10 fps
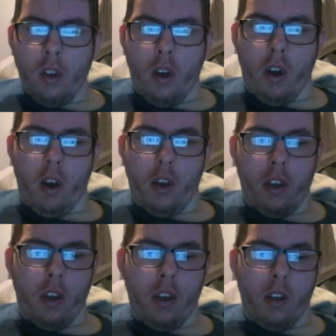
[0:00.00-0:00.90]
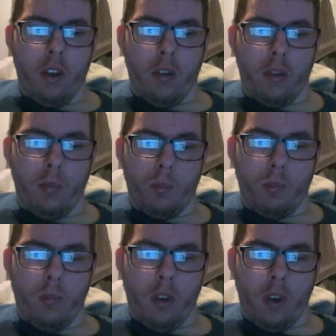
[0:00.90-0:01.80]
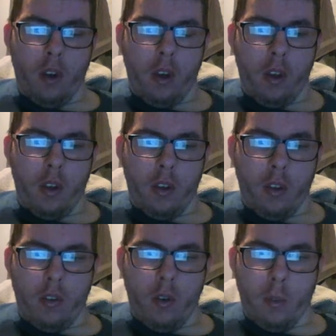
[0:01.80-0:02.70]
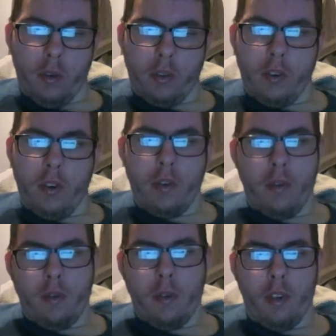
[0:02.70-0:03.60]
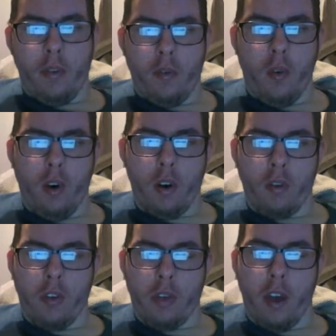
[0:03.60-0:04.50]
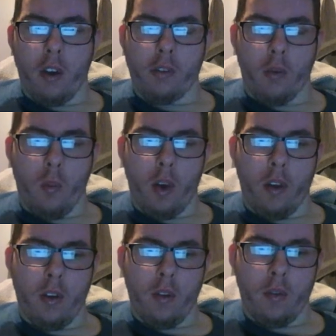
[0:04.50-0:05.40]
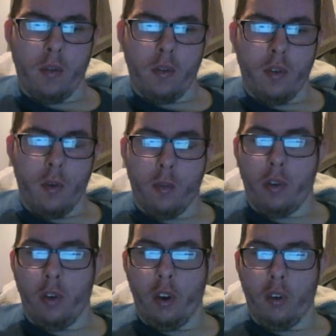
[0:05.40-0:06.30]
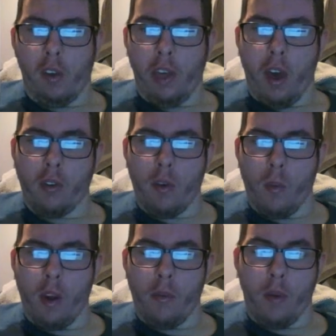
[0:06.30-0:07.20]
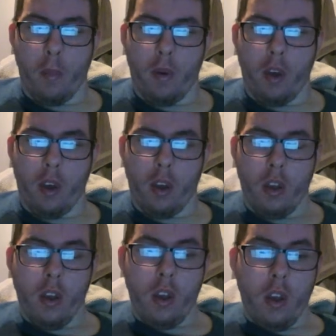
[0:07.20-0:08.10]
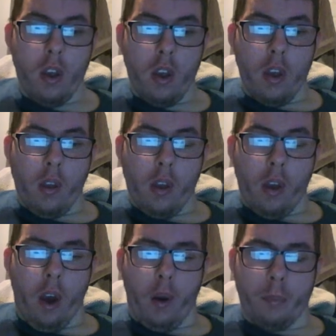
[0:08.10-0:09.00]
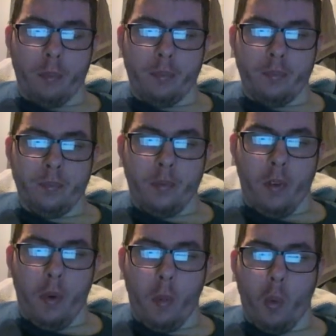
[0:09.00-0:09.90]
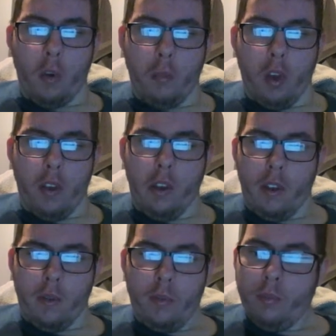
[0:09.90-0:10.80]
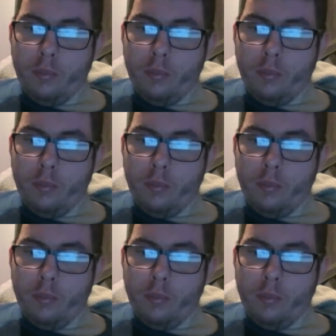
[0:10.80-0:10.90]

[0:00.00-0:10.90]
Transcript: uh, he uh, he's almost he's four hundred thousand away, almost three hundred thousand away from uh, um, from one million.